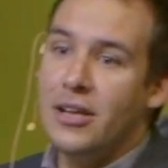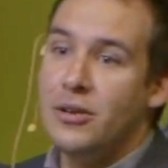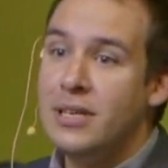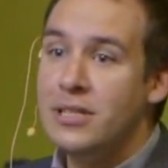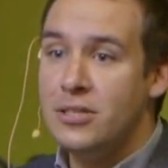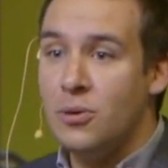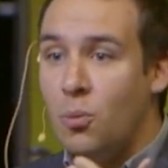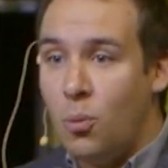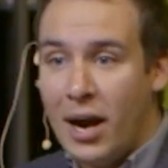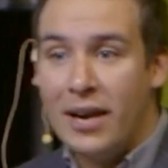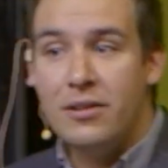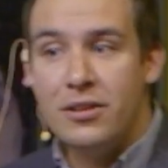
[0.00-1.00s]
you need to
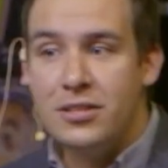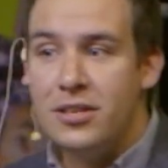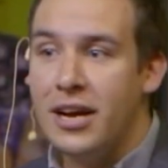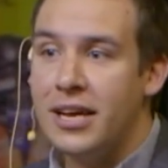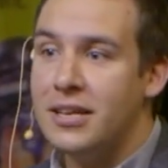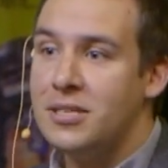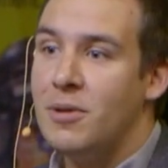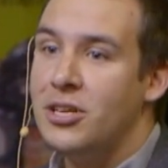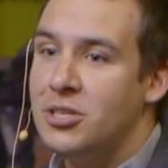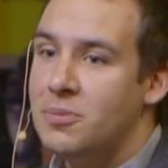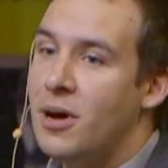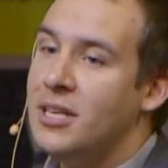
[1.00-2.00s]
widen the target as
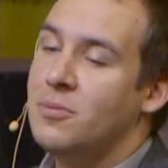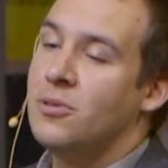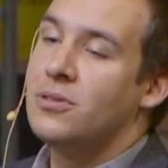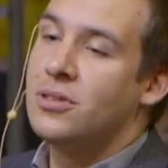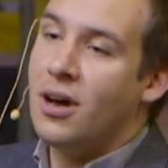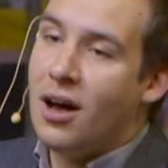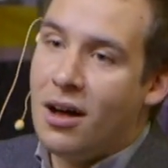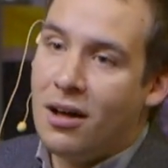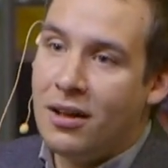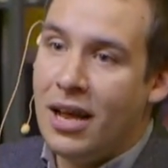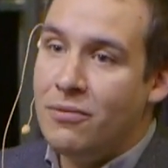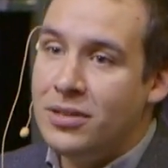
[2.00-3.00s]
much as possible
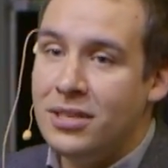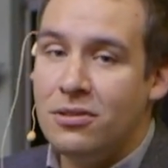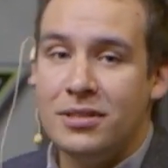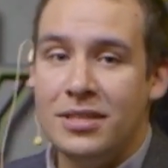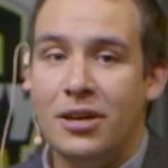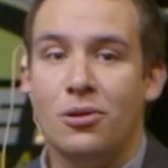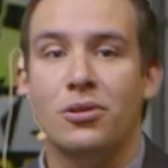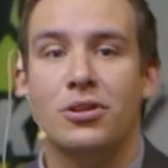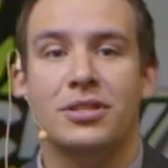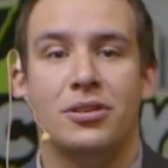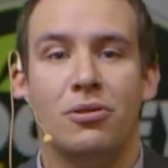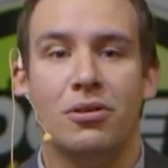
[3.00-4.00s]
to every single
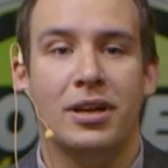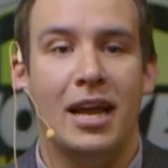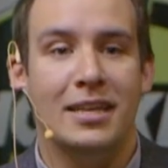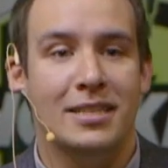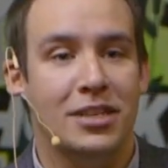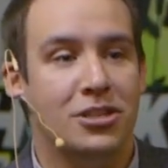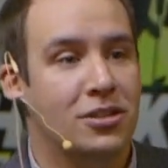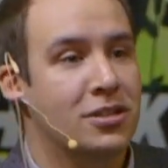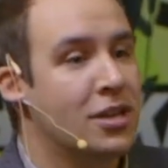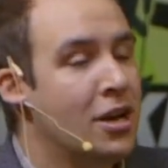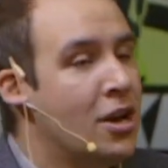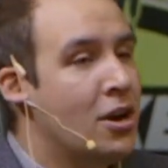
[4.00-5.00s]
stakeholders in your organizations,